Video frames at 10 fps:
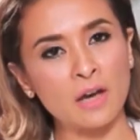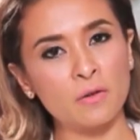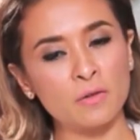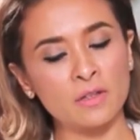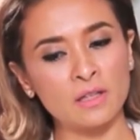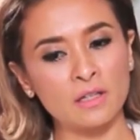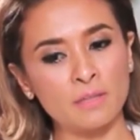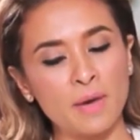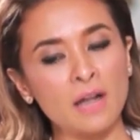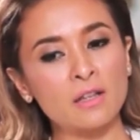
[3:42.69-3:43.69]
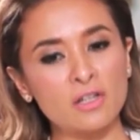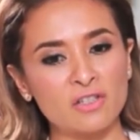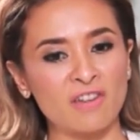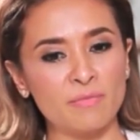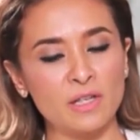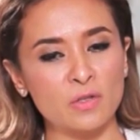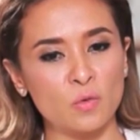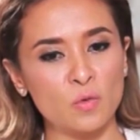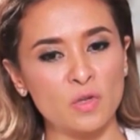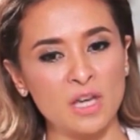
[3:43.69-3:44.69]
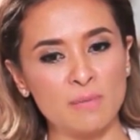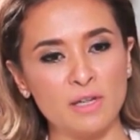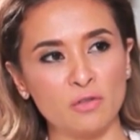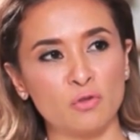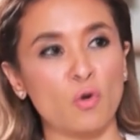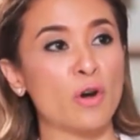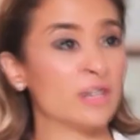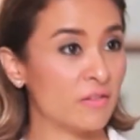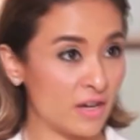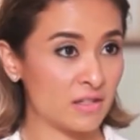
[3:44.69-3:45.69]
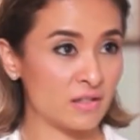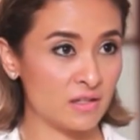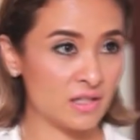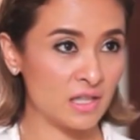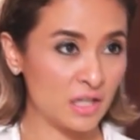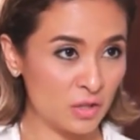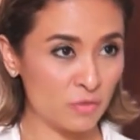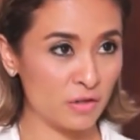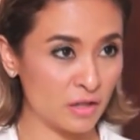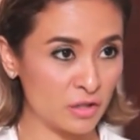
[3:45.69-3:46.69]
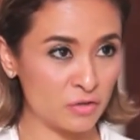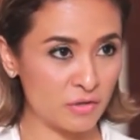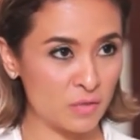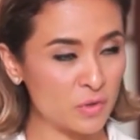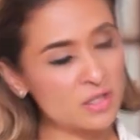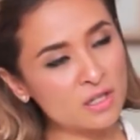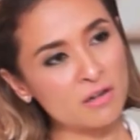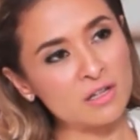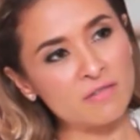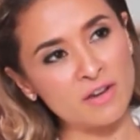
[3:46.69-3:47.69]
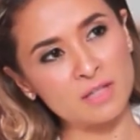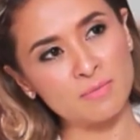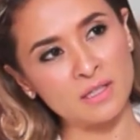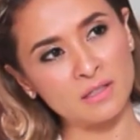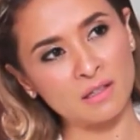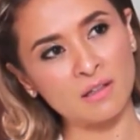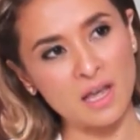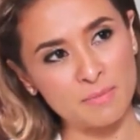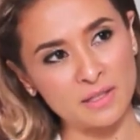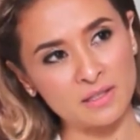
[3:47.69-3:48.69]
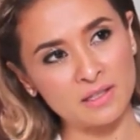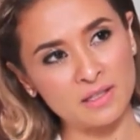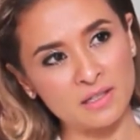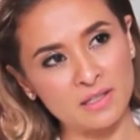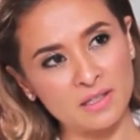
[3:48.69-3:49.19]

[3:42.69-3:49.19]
Now, the Bangladesh government is also aiming to draw investors into the country. What's the current investment climate?